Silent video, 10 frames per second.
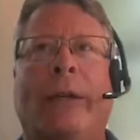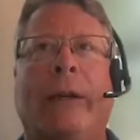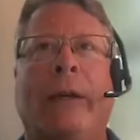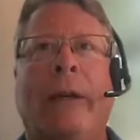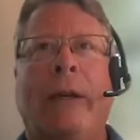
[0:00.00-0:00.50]

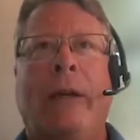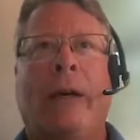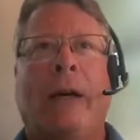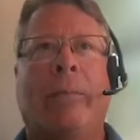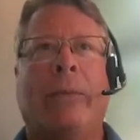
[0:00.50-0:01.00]

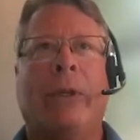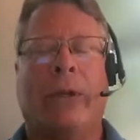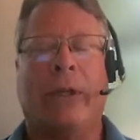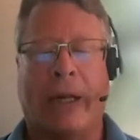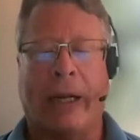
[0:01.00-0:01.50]
And so
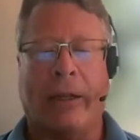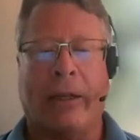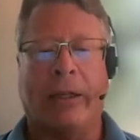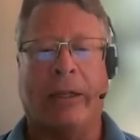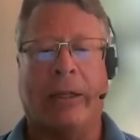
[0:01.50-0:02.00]
to say
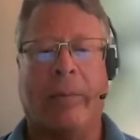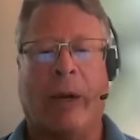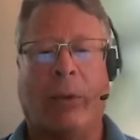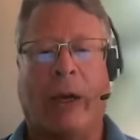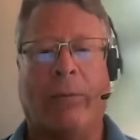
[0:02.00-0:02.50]
that this is in
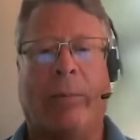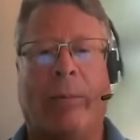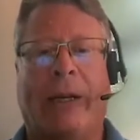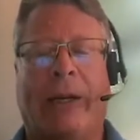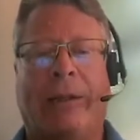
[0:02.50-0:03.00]
my blood would
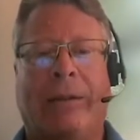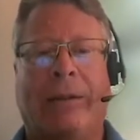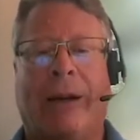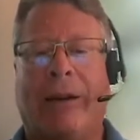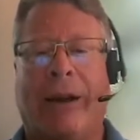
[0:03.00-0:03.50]
be
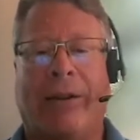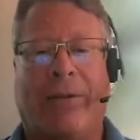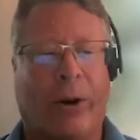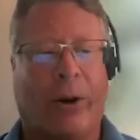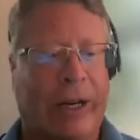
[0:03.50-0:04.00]
not a
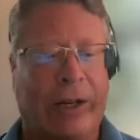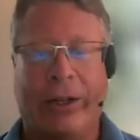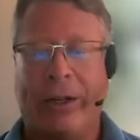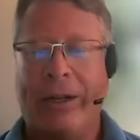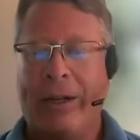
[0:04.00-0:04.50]
far
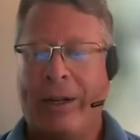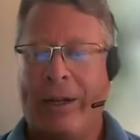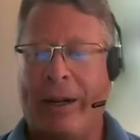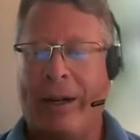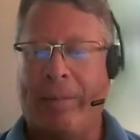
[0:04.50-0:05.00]
reach.
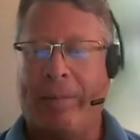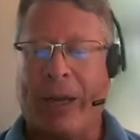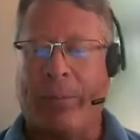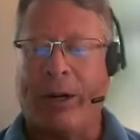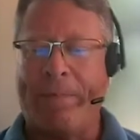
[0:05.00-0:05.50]

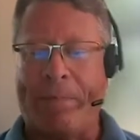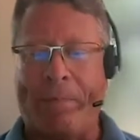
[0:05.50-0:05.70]
Deborah?